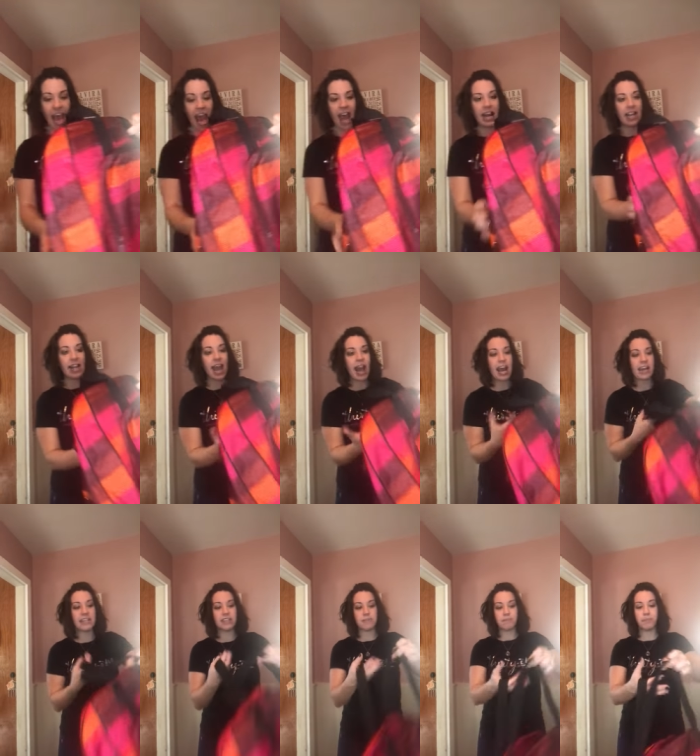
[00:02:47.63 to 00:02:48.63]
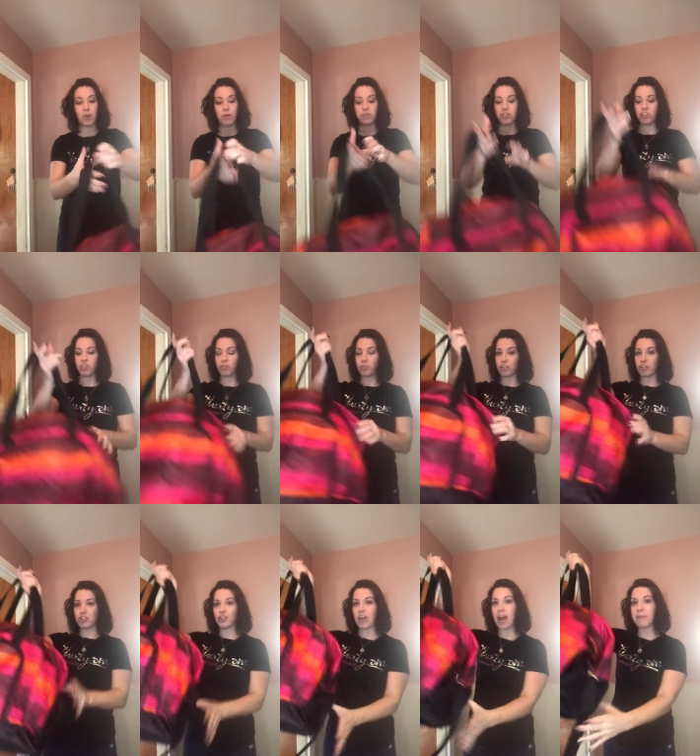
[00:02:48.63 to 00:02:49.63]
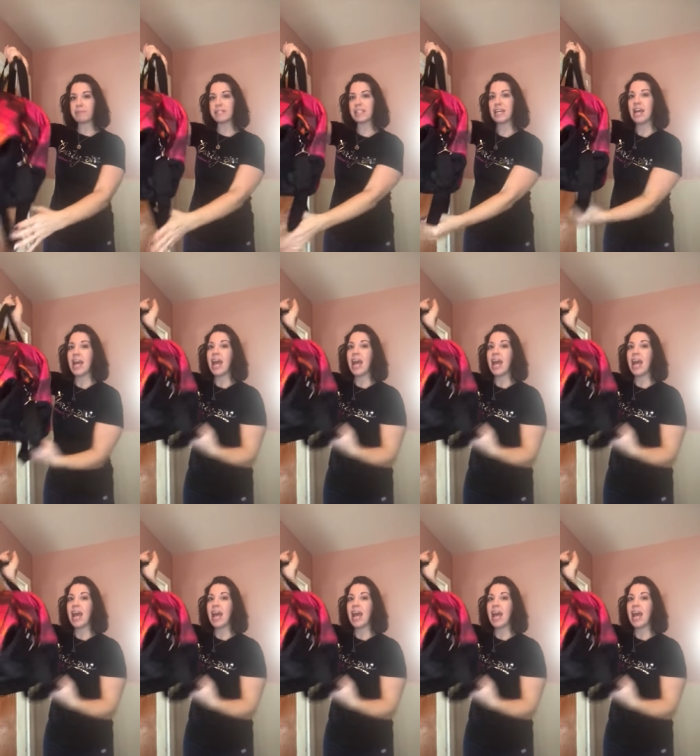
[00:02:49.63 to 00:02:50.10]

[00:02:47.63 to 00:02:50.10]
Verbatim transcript: And it has both shoulder straps